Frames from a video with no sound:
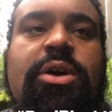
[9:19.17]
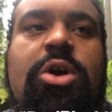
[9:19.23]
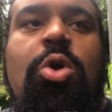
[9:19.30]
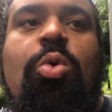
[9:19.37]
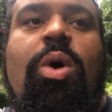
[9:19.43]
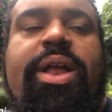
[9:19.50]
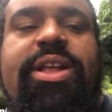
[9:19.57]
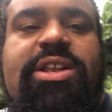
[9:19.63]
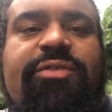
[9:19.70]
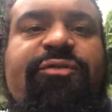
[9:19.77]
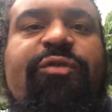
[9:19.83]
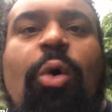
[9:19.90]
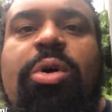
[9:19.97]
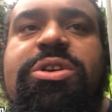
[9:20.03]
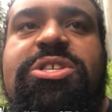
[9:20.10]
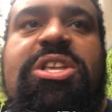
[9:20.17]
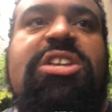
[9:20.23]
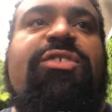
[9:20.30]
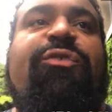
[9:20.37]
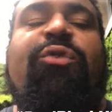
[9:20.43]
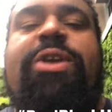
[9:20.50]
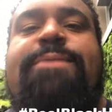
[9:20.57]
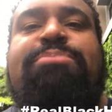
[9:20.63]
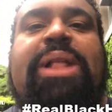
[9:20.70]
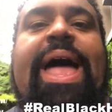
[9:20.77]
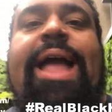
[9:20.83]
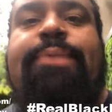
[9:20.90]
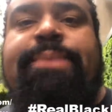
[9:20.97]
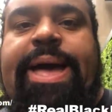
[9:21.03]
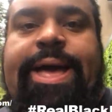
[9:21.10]
who wanted to force this free
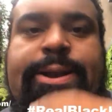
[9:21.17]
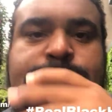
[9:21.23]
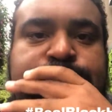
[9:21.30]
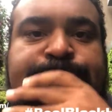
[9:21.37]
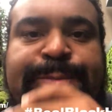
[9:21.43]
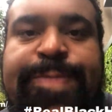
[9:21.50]
black man